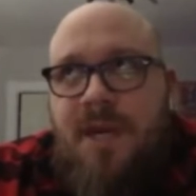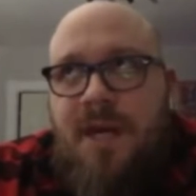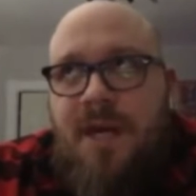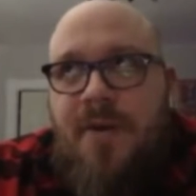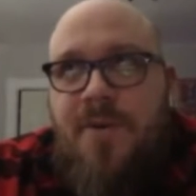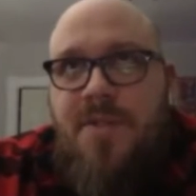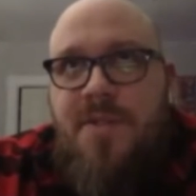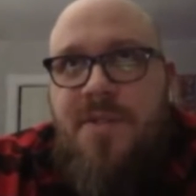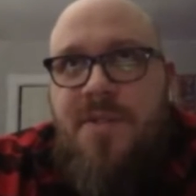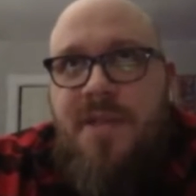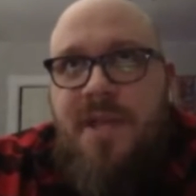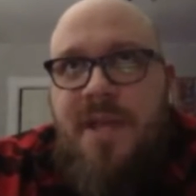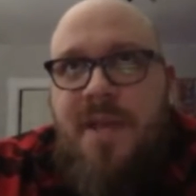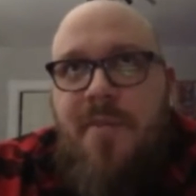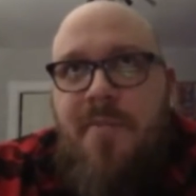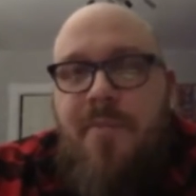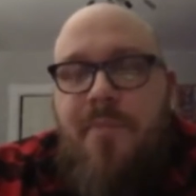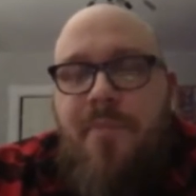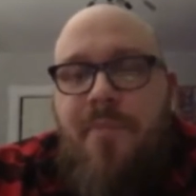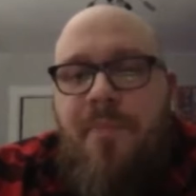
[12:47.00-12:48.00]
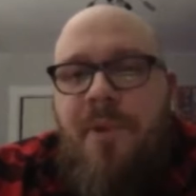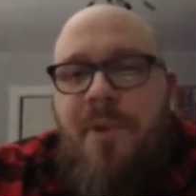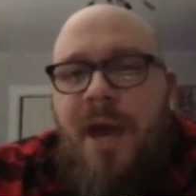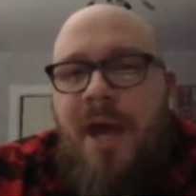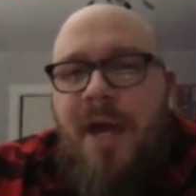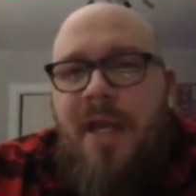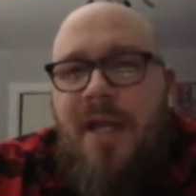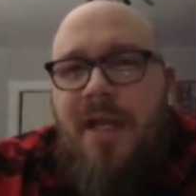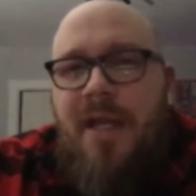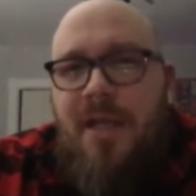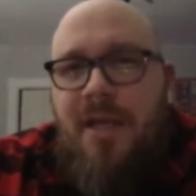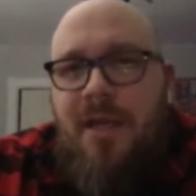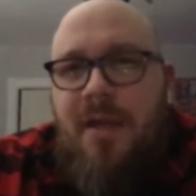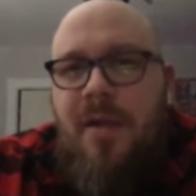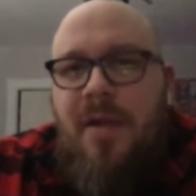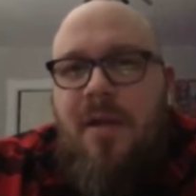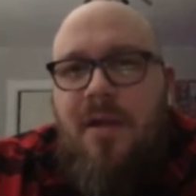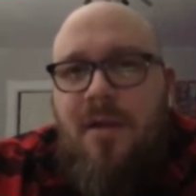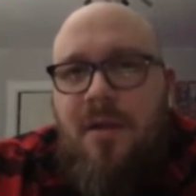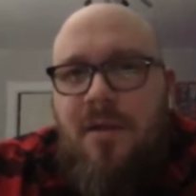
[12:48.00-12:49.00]
I would say about a
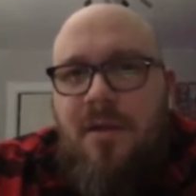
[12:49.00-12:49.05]
year.